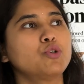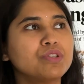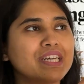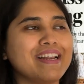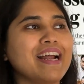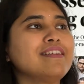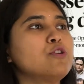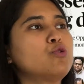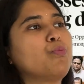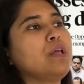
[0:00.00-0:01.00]
to direct
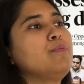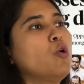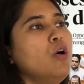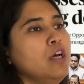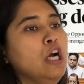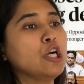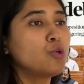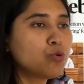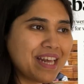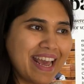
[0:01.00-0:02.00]
the Supreme Court
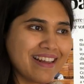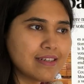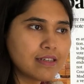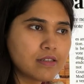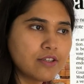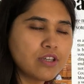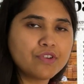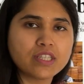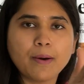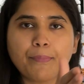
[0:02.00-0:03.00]
to take the decision
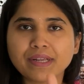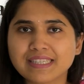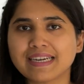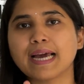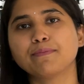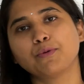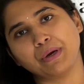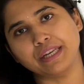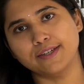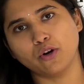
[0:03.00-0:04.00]
within a prescribed
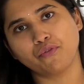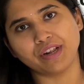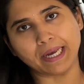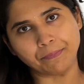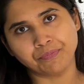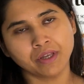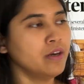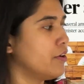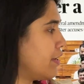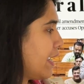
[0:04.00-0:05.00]
period of time,
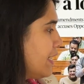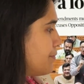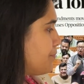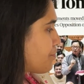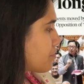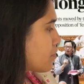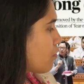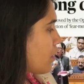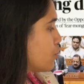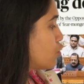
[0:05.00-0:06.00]
right?
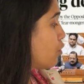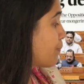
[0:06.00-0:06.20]
So